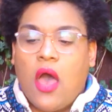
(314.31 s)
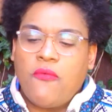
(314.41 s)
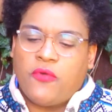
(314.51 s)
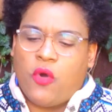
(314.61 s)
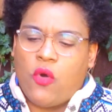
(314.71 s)

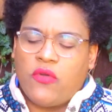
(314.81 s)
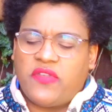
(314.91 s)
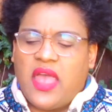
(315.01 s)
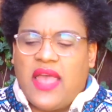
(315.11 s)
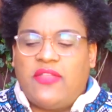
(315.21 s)
Of
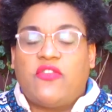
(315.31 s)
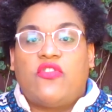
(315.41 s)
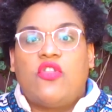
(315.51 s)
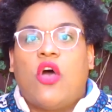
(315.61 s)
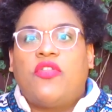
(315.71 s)
course, there's
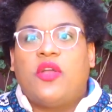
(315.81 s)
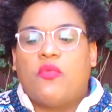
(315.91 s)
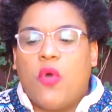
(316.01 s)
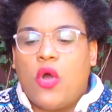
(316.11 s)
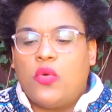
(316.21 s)
nothing
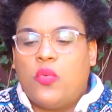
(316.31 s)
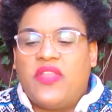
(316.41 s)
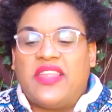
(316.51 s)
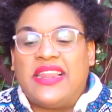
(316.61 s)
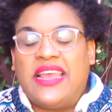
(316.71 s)
wrong
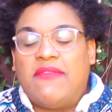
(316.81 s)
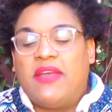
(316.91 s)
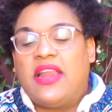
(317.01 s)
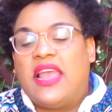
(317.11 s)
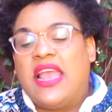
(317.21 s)
with
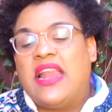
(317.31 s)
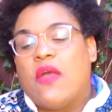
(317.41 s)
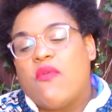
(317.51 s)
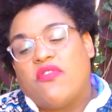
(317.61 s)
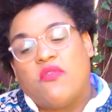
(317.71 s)
living in
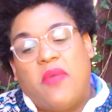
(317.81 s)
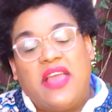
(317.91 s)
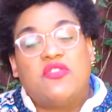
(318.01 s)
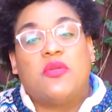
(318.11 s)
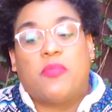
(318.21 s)
a
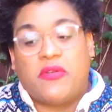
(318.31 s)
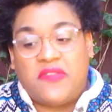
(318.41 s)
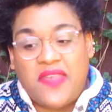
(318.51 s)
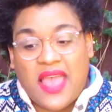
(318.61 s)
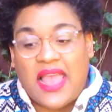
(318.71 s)
reservation per
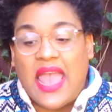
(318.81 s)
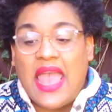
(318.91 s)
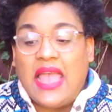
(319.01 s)
se.